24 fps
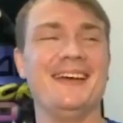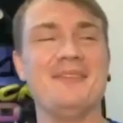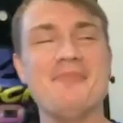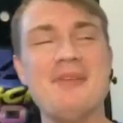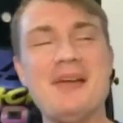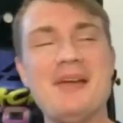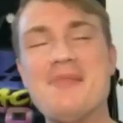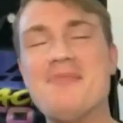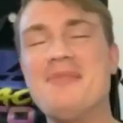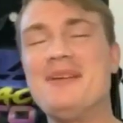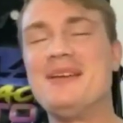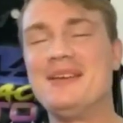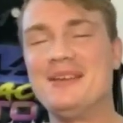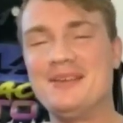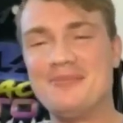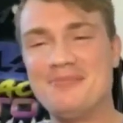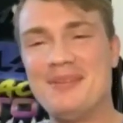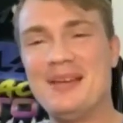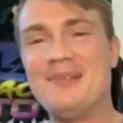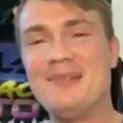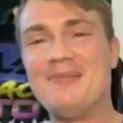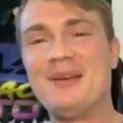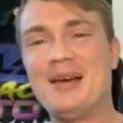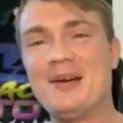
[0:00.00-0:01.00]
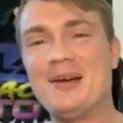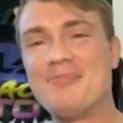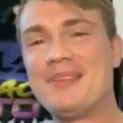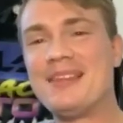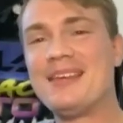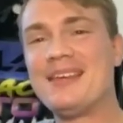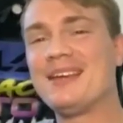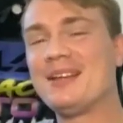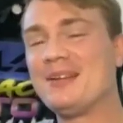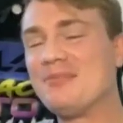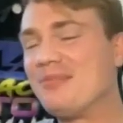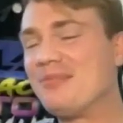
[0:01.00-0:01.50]
maybe, maybe. I'm
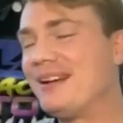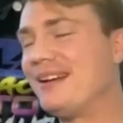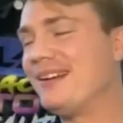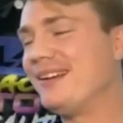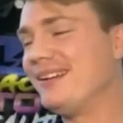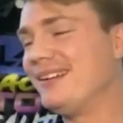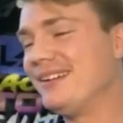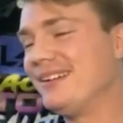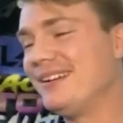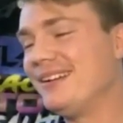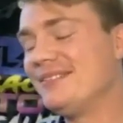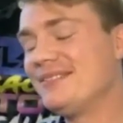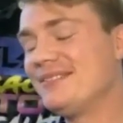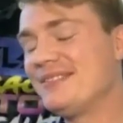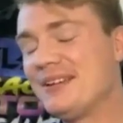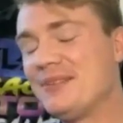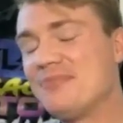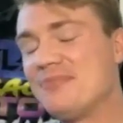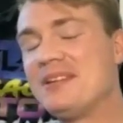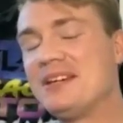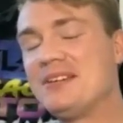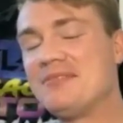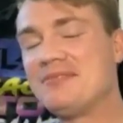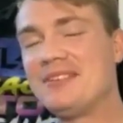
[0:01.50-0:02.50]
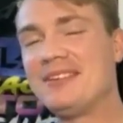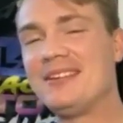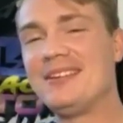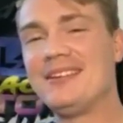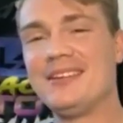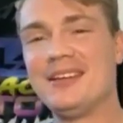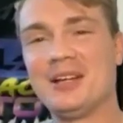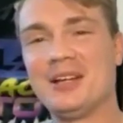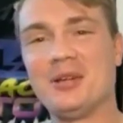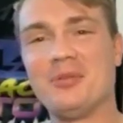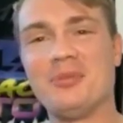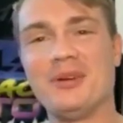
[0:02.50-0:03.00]
thinking about it. I'm, I'm definitely
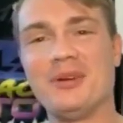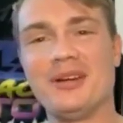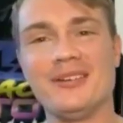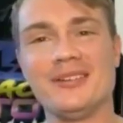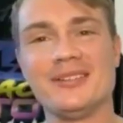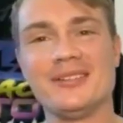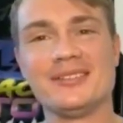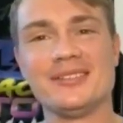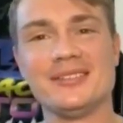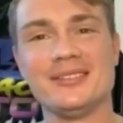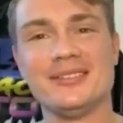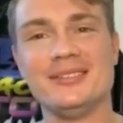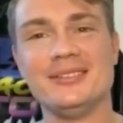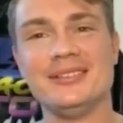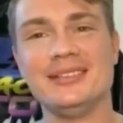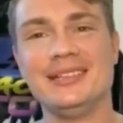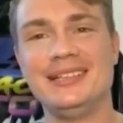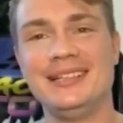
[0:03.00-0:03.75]
thinking about it. So